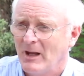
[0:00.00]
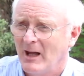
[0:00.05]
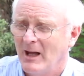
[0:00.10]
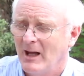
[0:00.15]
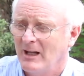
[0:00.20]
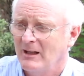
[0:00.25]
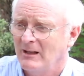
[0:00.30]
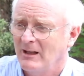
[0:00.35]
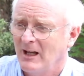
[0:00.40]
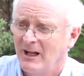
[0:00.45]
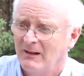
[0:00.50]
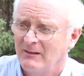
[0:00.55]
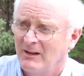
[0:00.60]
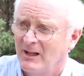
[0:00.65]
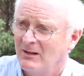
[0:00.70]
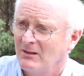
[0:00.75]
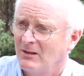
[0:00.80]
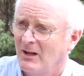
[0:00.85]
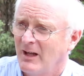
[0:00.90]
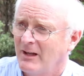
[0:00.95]
And, and
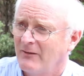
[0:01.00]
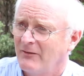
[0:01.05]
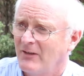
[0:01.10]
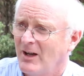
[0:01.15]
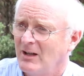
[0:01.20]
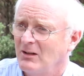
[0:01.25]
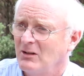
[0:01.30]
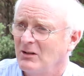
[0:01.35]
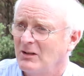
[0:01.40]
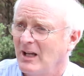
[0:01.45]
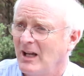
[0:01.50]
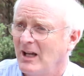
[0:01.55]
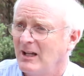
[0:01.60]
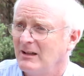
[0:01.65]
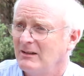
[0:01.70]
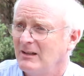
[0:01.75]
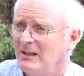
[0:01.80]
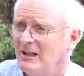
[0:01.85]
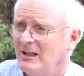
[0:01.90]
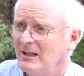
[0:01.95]
then if I look
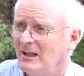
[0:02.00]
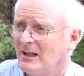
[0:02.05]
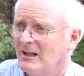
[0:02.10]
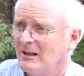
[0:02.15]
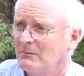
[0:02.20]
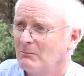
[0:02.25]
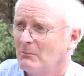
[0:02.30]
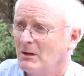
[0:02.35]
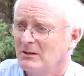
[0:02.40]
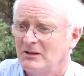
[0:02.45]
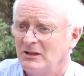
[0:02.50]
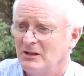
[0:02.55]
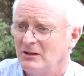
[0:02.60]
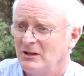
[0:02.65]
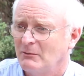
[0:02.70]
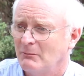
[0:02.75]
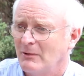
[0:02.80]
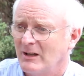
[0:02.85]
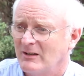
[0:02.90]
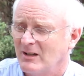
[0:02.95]
at the uh,
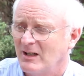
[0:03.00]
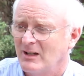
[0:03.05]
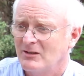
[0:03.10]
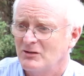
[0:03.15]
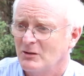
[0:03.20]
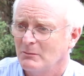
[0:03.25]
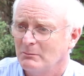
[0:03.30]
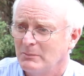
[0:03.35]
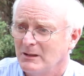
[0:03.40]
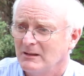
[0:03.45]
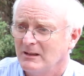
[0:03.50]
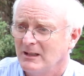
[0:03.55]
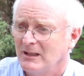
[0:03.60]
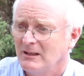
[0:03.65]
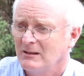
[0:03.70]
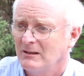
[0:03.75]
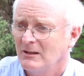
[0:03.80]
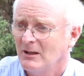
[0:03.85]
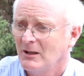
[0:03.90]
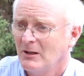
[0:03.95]
multi-unit residential
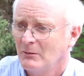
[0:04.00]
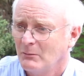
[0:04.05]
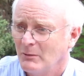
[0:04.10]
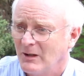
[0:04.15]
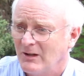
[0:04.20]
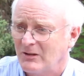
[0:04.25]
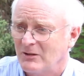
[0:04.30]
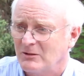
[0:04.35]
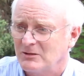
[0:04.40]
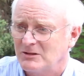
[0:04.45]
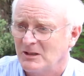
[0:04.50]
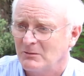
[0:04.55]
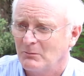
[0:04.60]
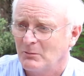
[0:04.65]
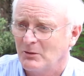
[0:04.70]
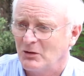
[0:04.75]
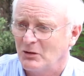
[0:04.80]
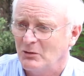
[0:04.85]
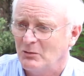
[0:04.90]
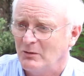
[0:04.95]
building research that
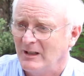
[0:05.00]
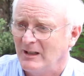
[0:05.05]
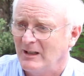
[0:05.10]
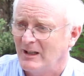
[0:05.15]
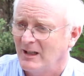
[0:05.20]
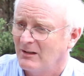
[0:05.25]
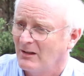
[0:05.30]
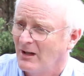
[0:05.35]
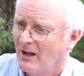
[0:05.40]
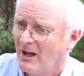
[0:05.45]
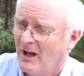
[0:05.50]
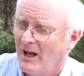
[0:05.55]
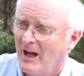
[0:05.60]
we're doing and,